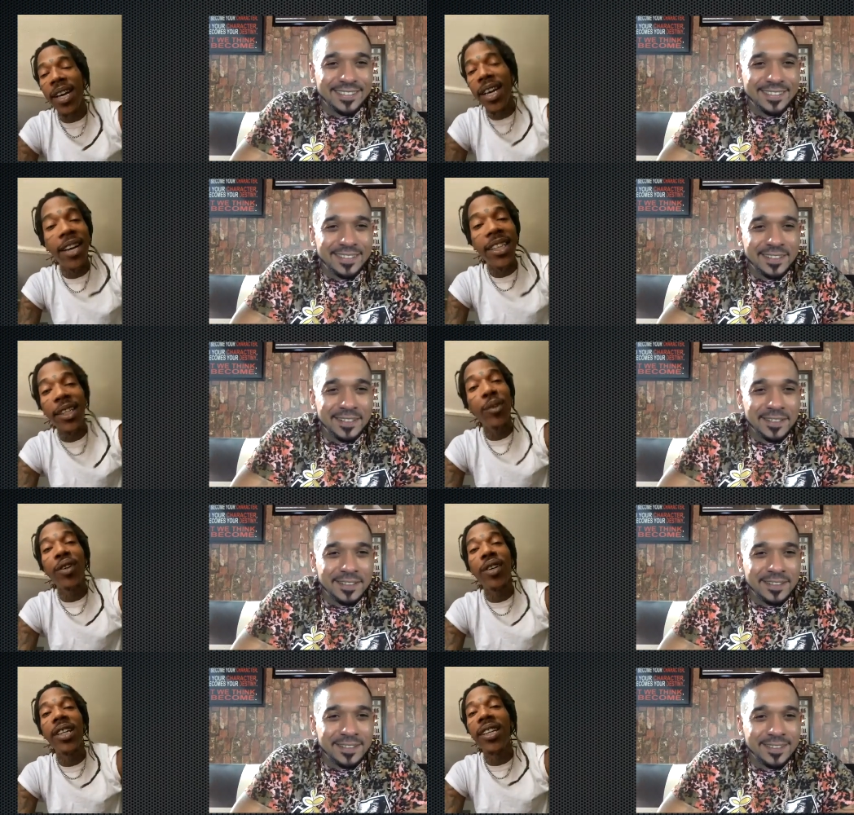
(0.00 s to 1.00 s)
Speaker 1: all this shit was going
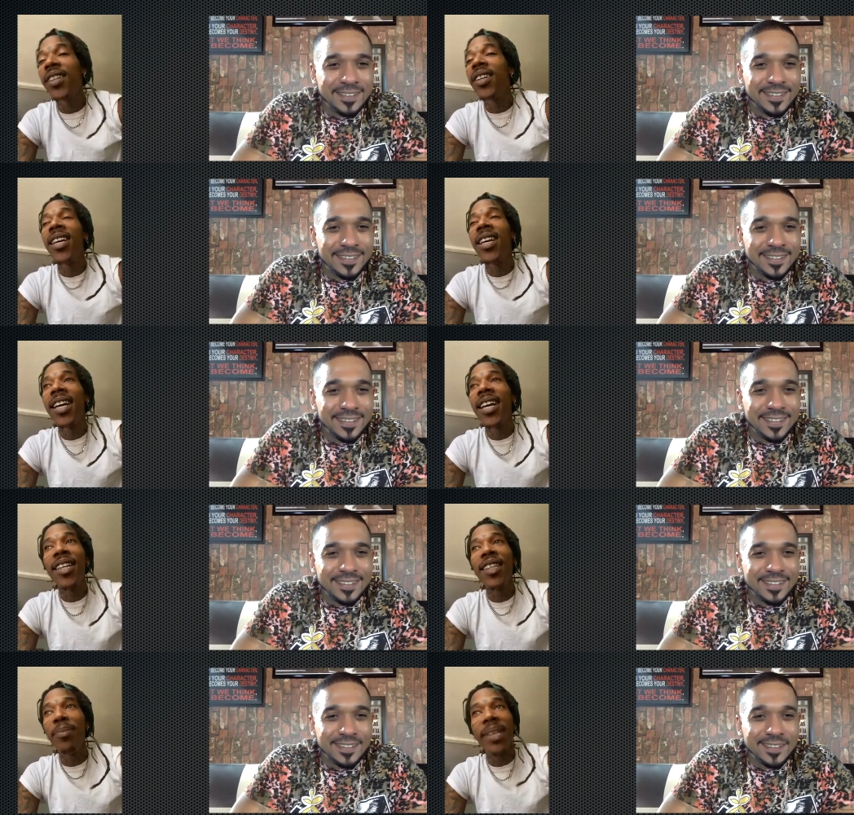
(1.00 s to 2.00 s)
on. I used
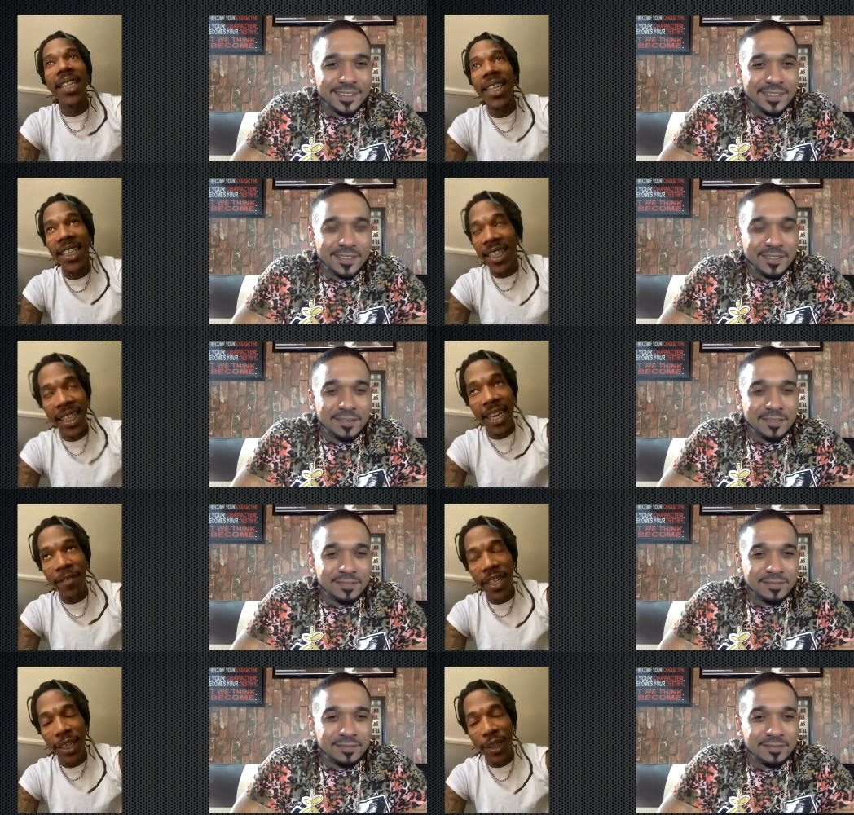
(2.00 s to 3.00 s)
to be at a lot of T.I.
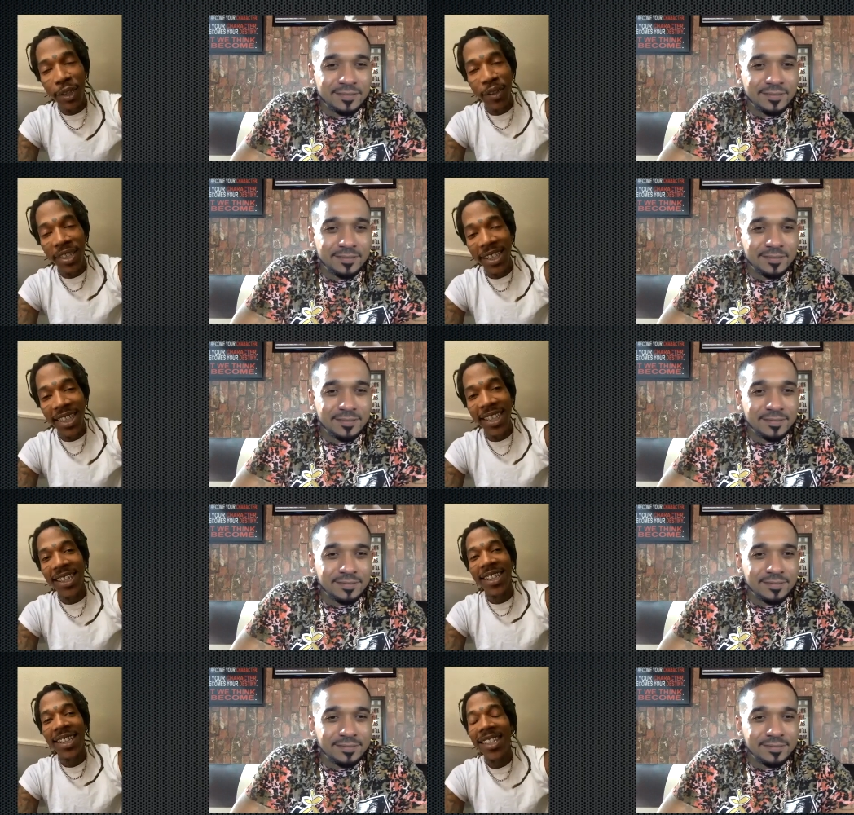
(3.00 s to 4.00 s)
video shoots and shit.
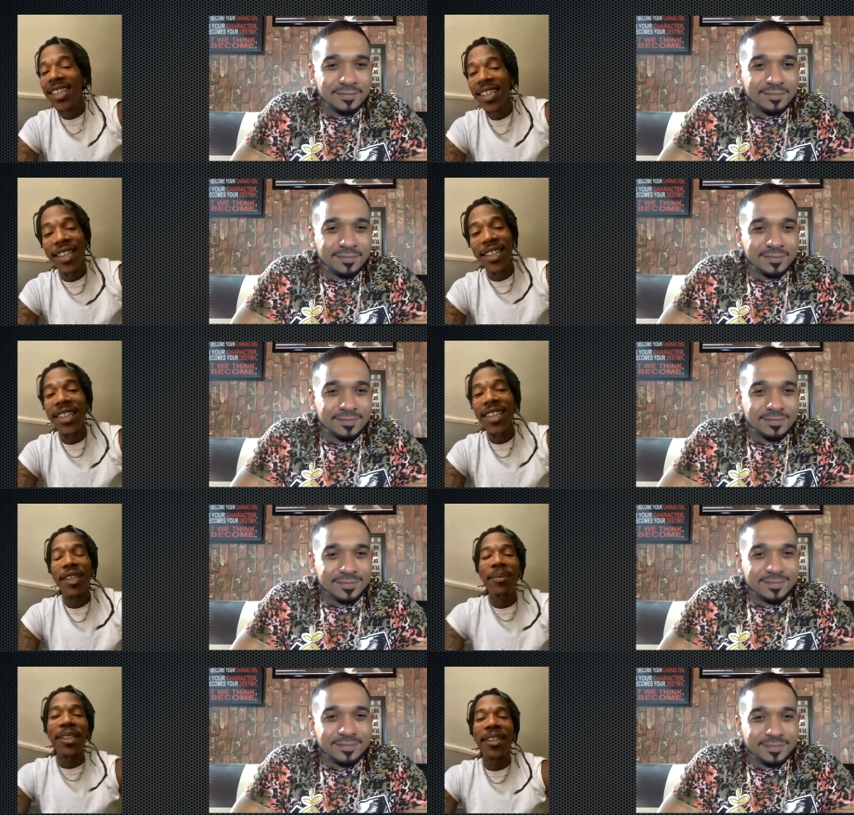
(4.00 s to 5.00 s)
That shit used to
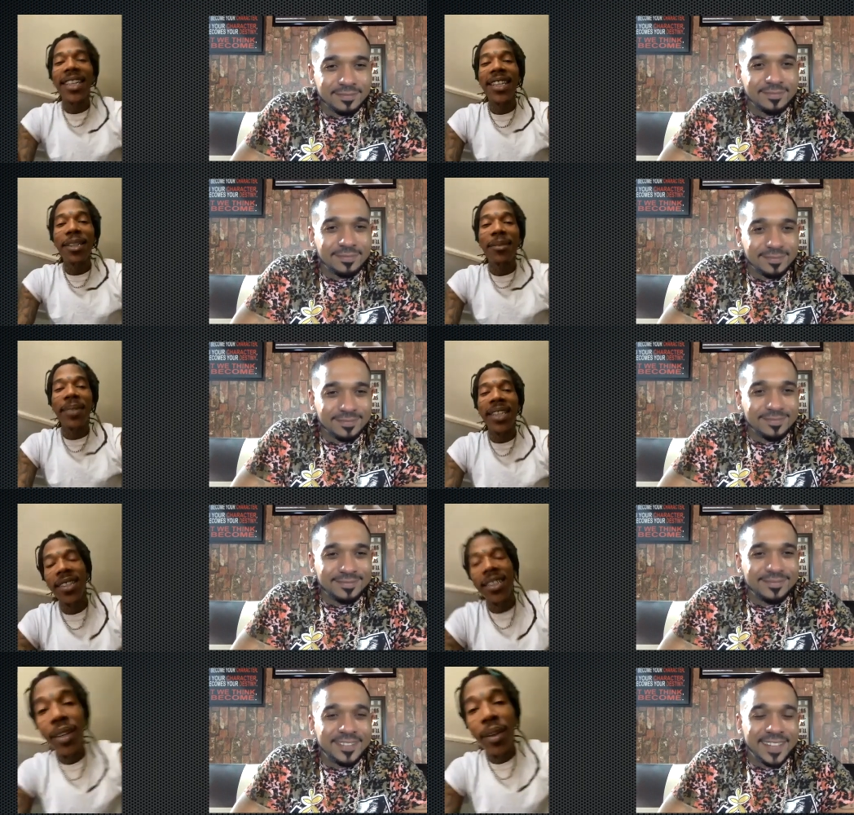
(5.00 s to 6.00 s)
be crazy, man.
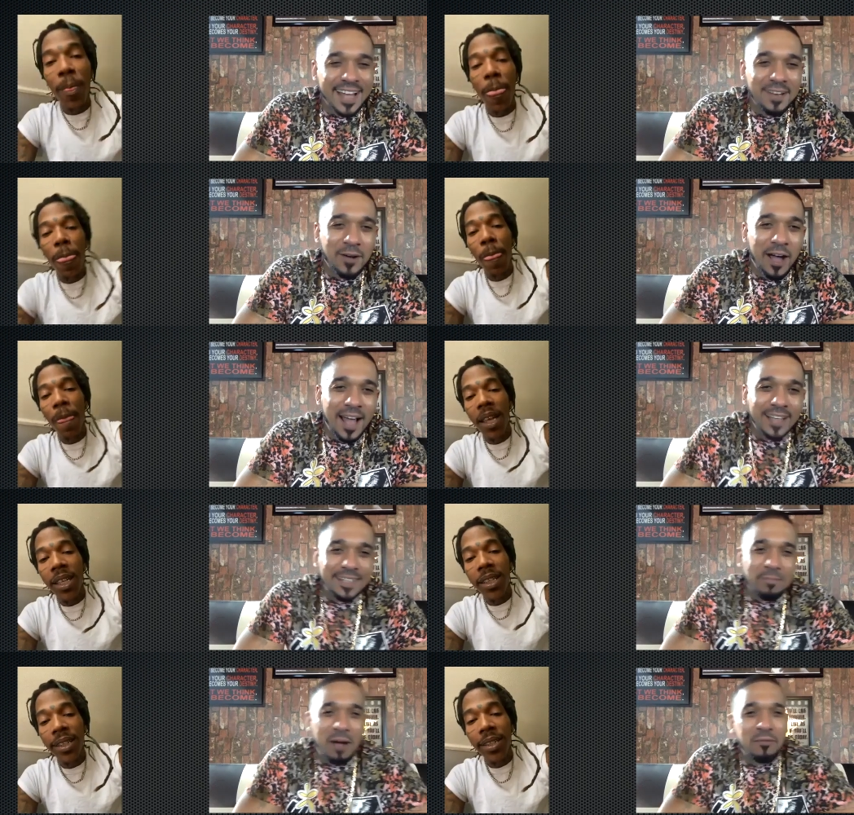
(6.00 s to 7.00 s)
Speaker 2: Yeah, I know. I, I did
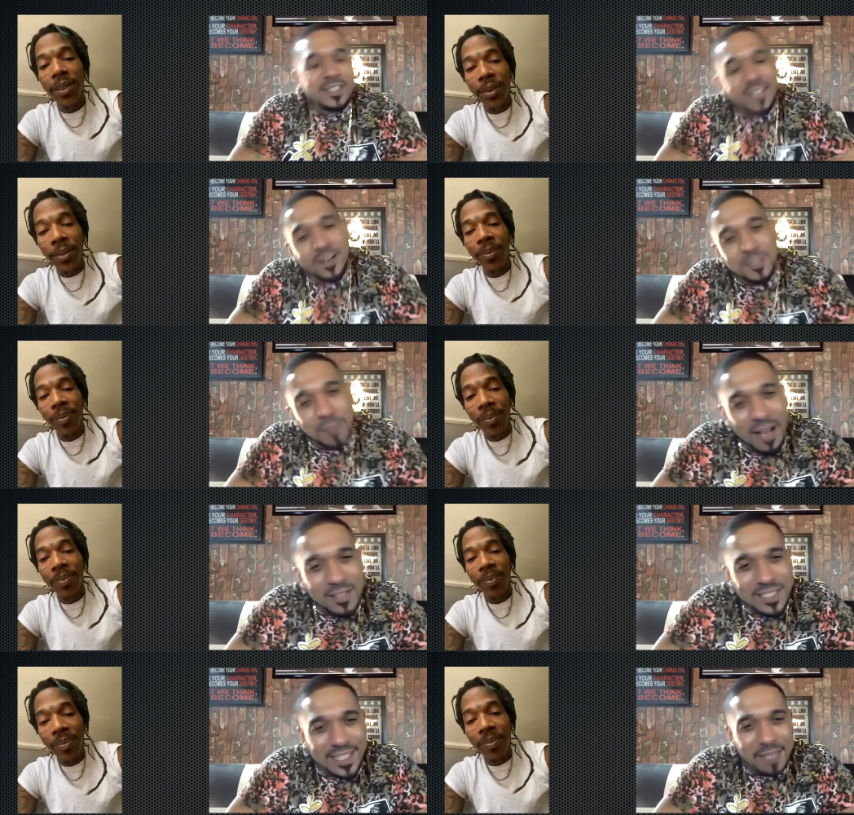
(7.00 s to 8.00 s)
my research, man. I was
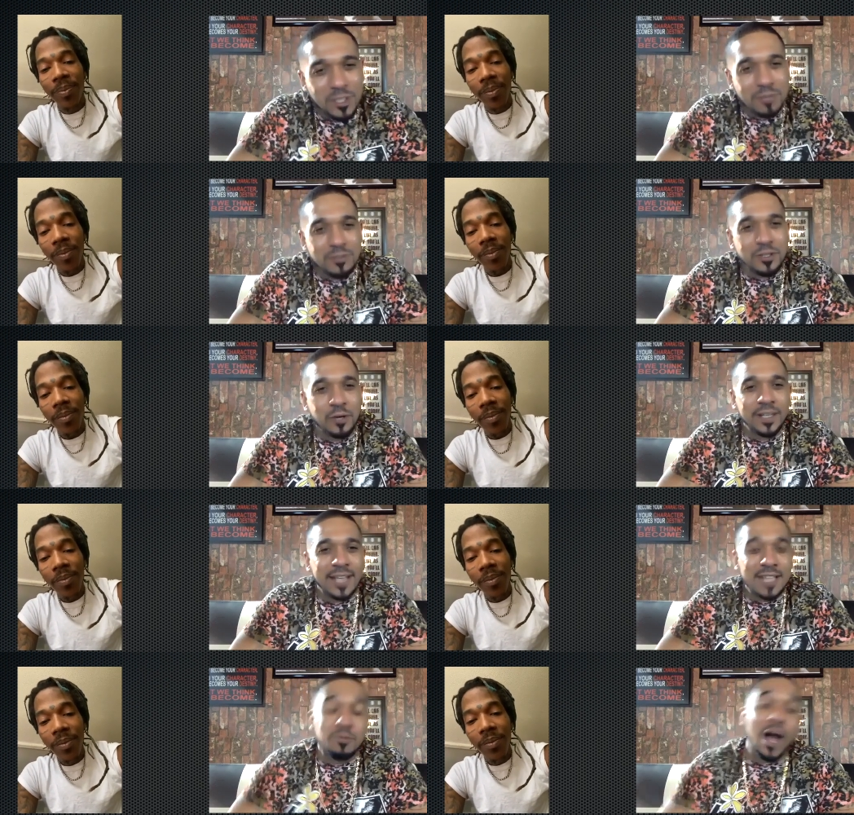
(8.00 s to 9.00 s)
seeing what you was doing.
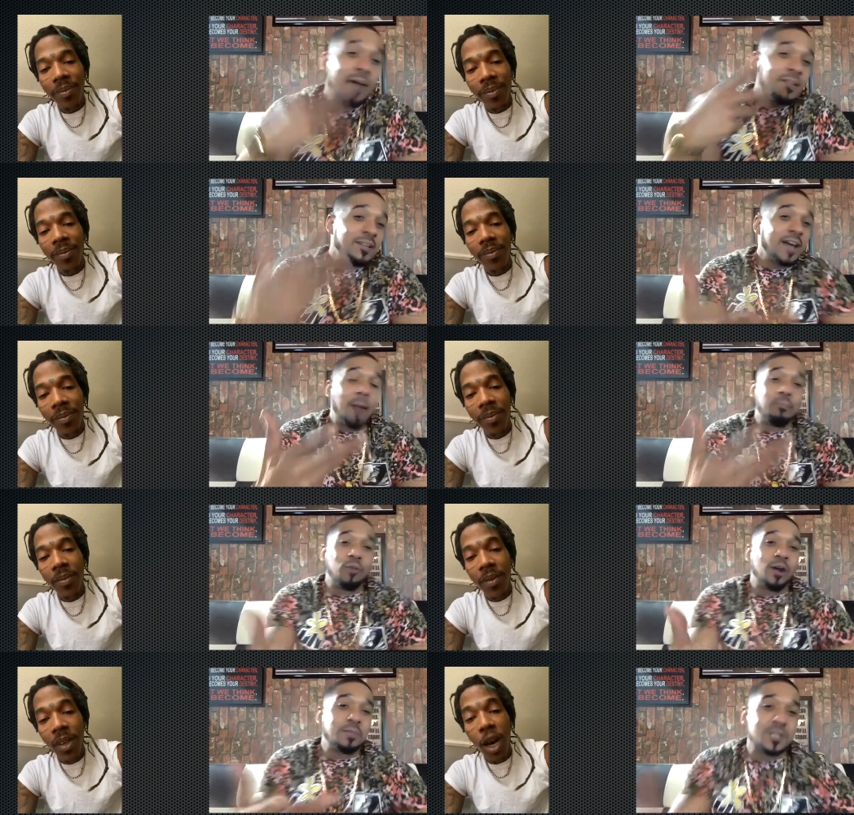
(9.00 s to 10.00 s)
That's why I
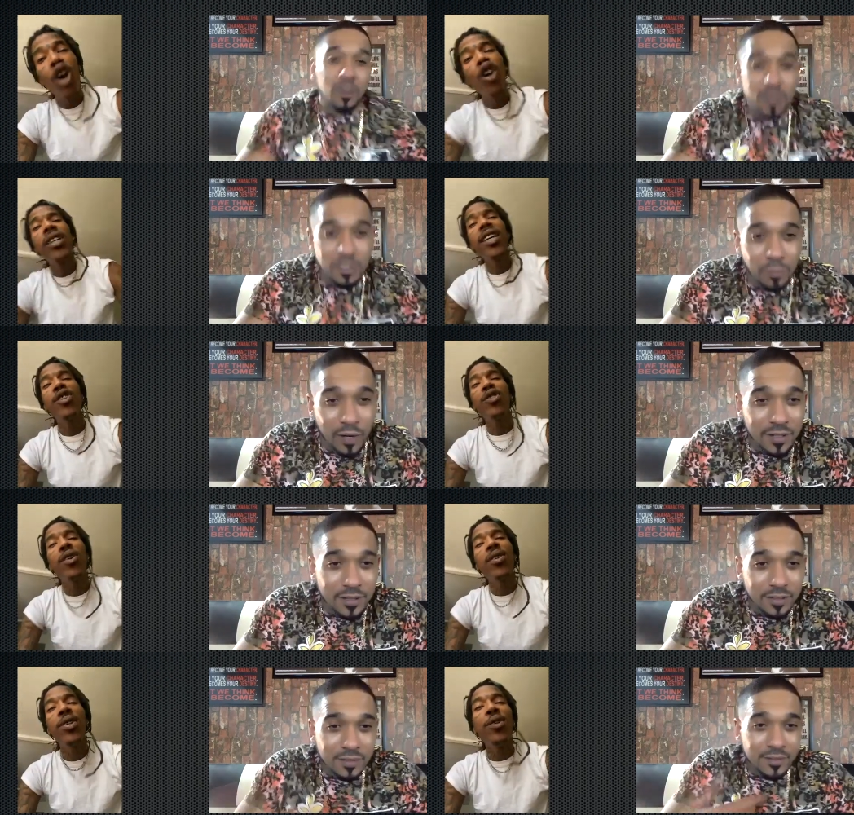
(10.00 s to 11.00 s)
brought up the Oh, Yung Joc
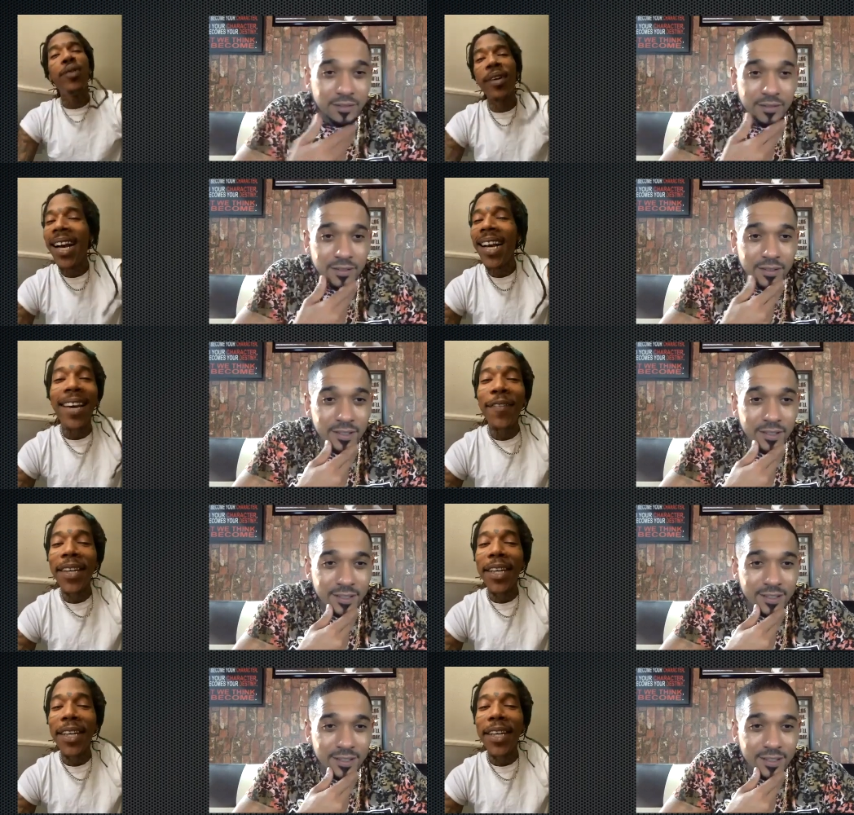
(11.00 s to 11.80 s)
too. I can't forget